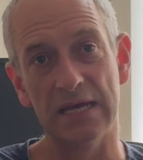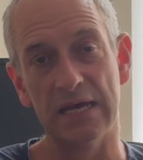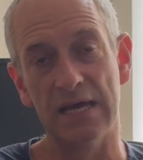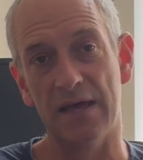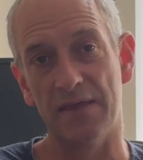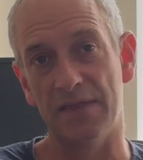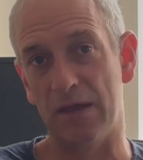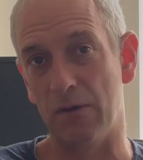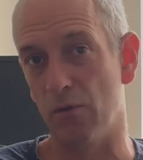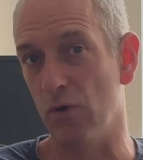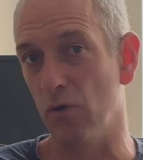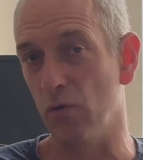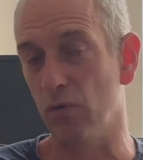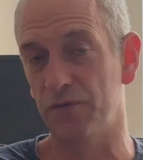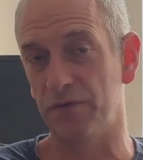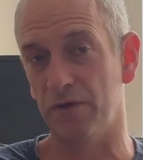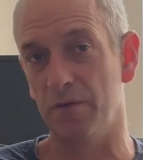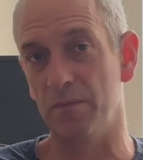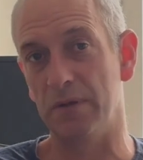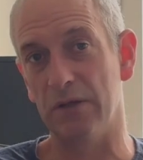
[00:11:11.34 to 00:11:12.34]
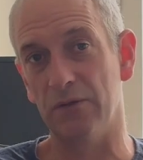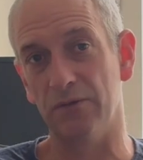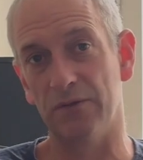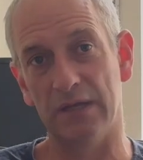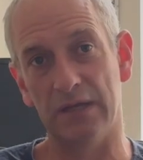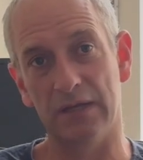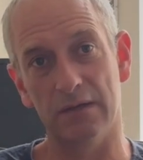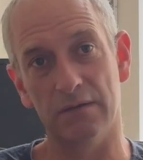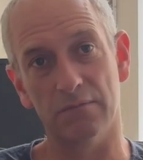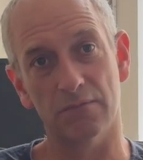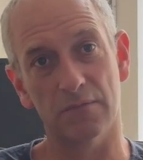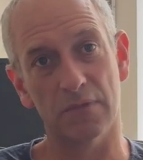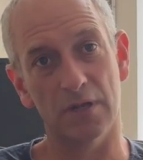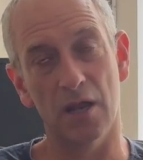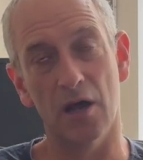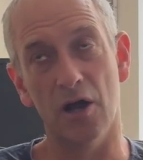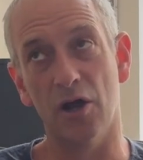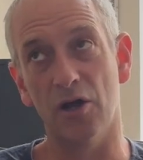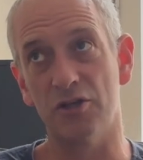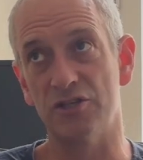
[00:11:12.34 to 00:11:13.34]
they were also building
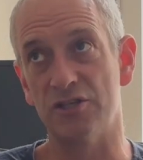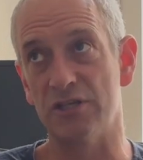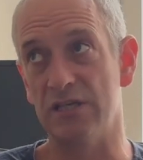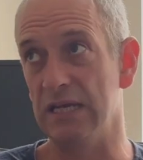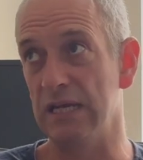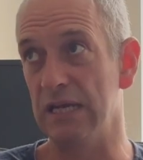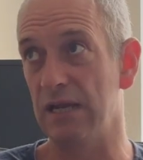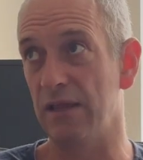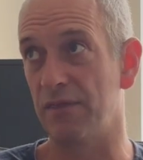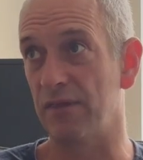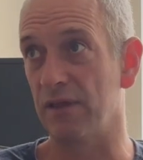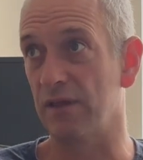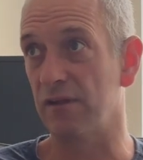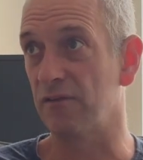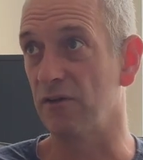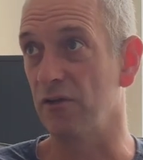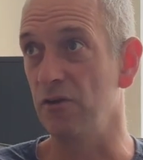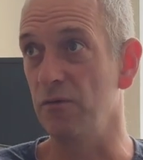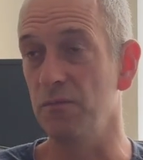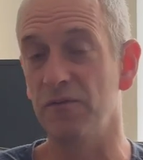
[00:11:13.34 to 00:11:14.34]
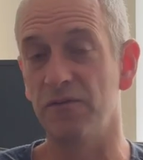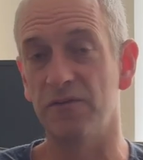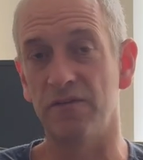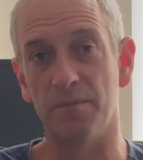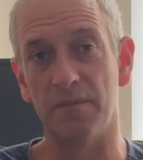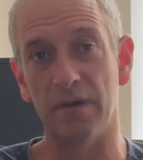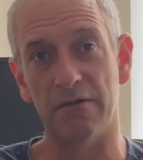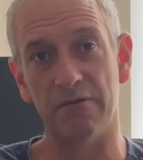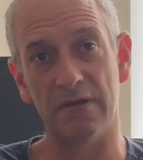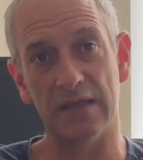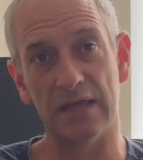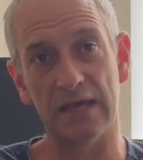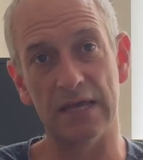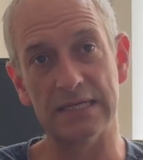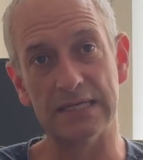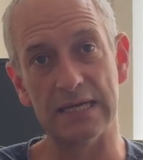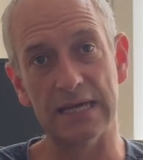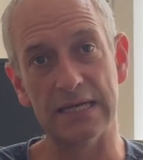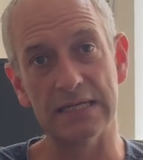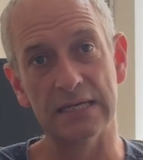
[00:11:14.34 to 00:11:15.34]
large Neolithic tombs to bury their
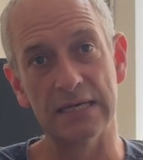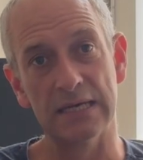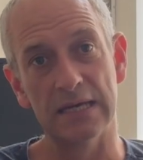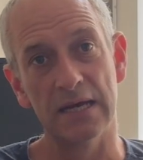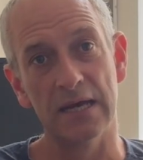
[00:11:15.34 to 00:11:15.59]
dead.